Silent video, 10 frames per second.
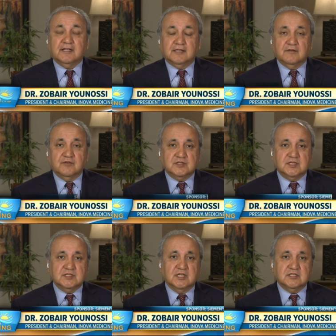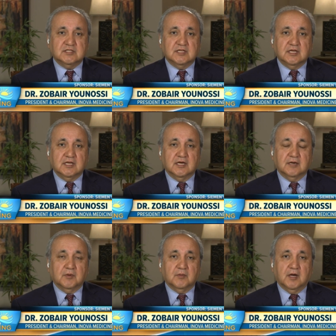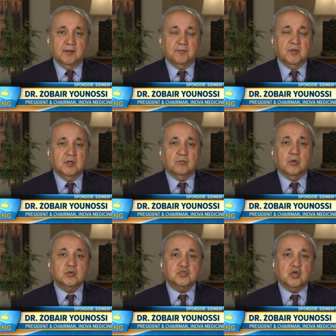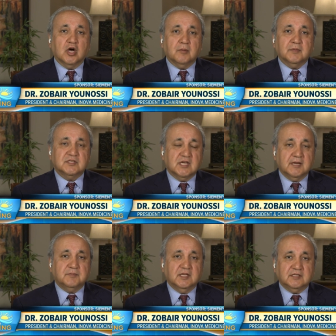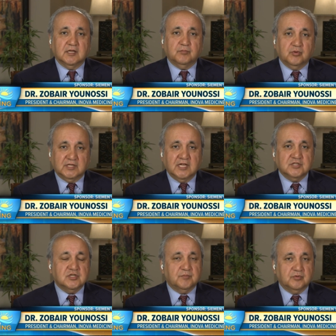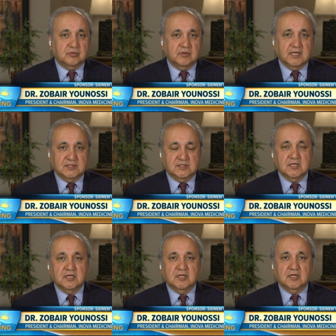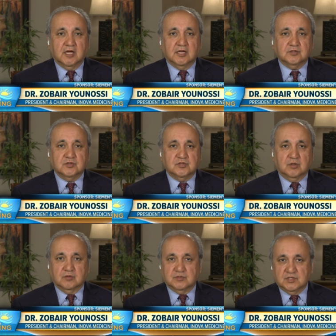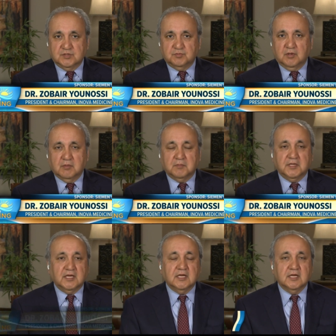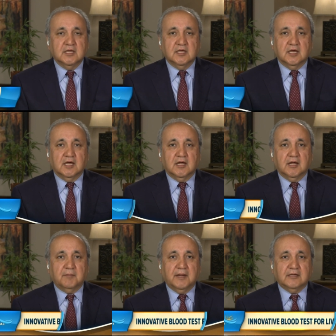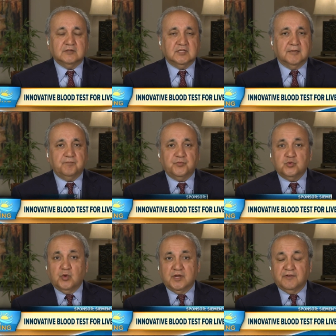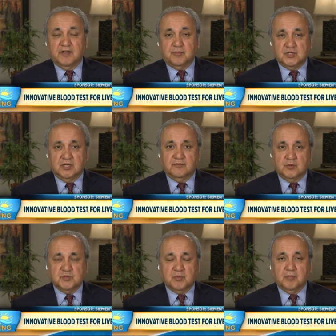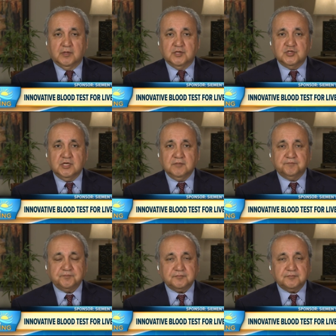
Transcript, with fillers: of fatty liver disease that's the uh, uh, most common type that can potentially progress uh, to cirrhosis. Probably about 25% of U.S. population